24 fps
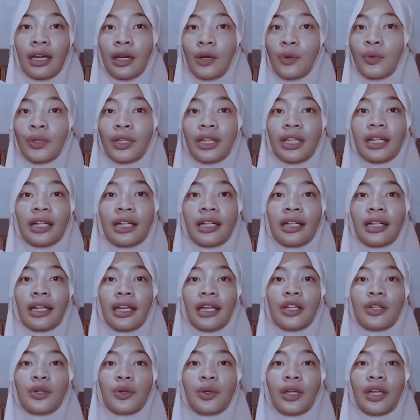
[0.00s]
with an
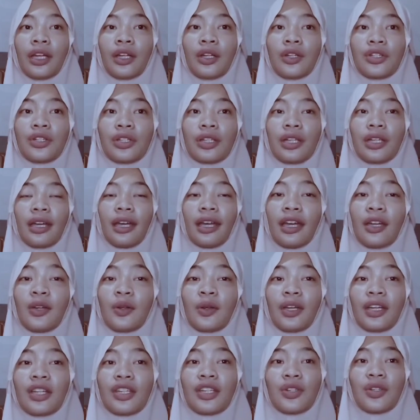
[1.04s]

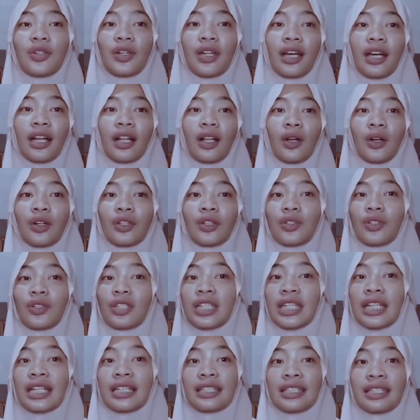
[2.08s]
educational or
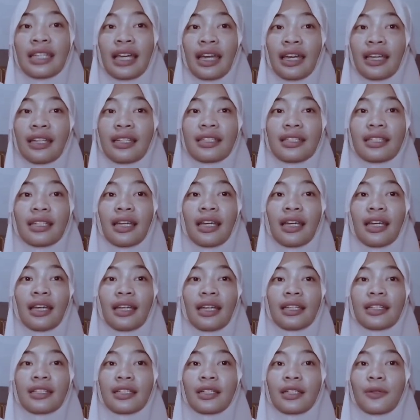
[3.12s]
social science
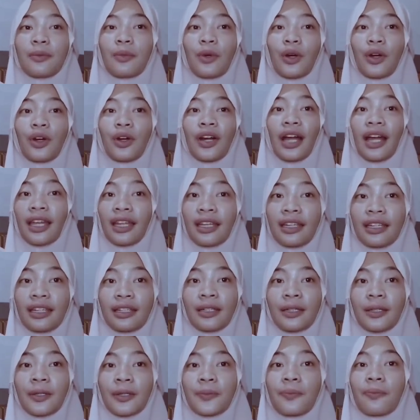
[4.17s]
term or
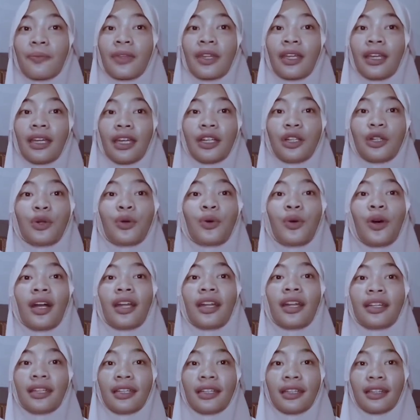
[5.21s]
idea. In
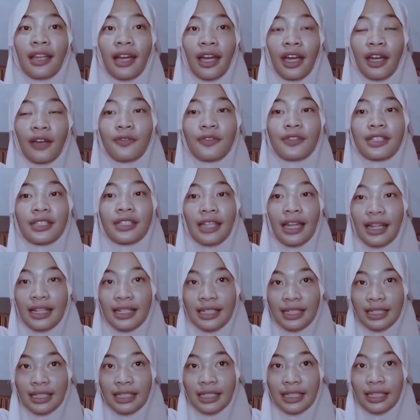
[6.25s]
qualitative
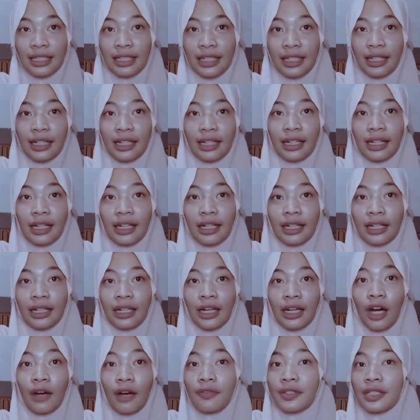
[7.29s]
study
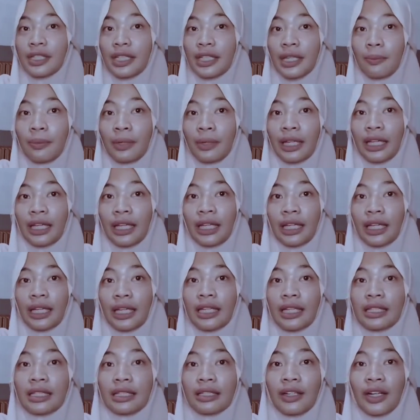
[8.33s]
of sibling
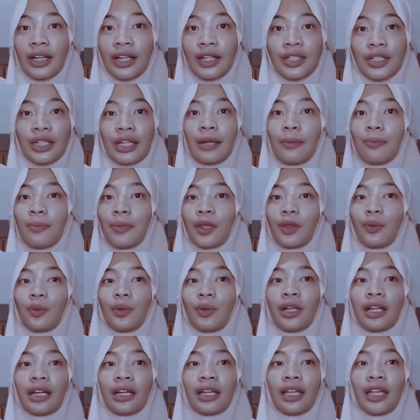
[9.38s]
interaction
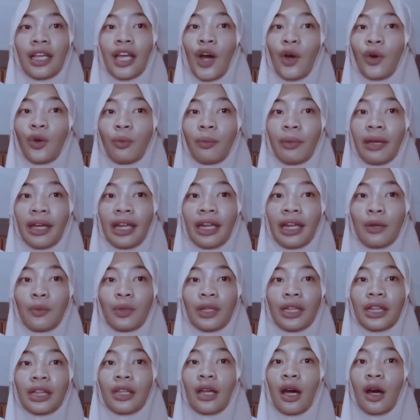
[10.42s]
between a young man
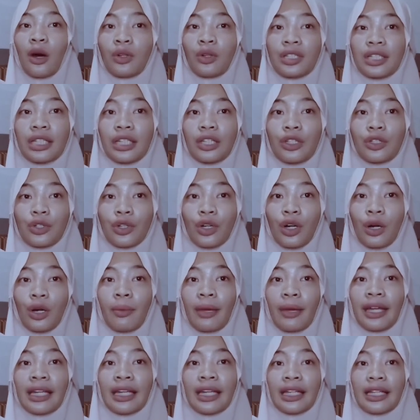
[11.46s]
with Down syndrome
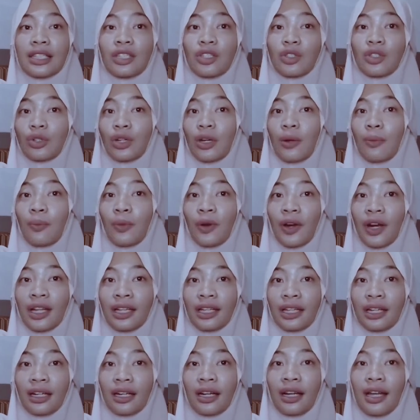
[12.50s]
and his three
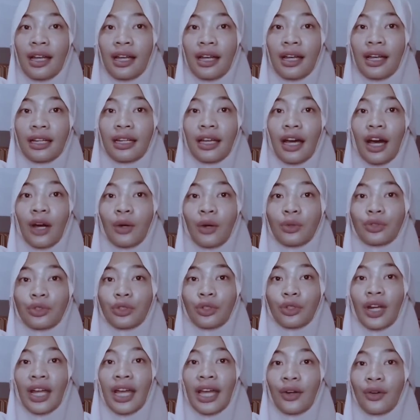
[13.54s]
brothers, the
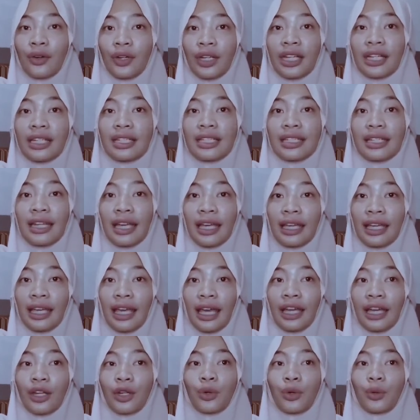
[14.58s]
author Harry, Day,
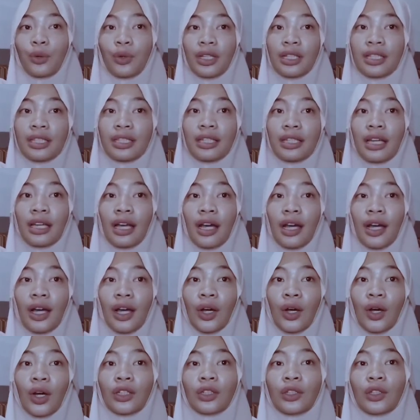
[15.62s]
and Fritz
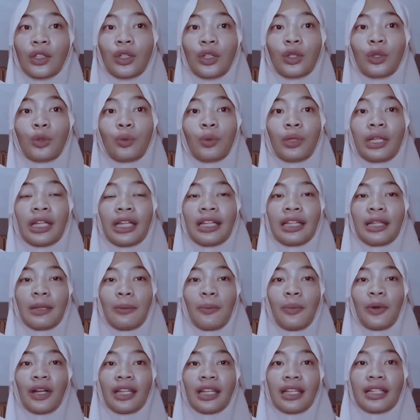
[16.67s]
conclude with
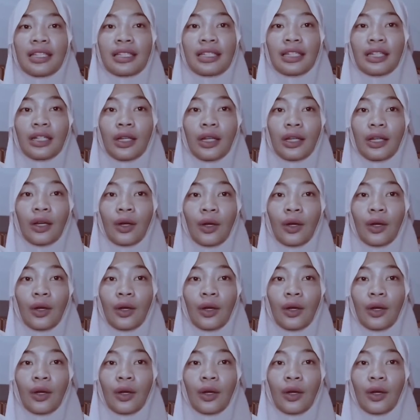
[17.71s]
interpretive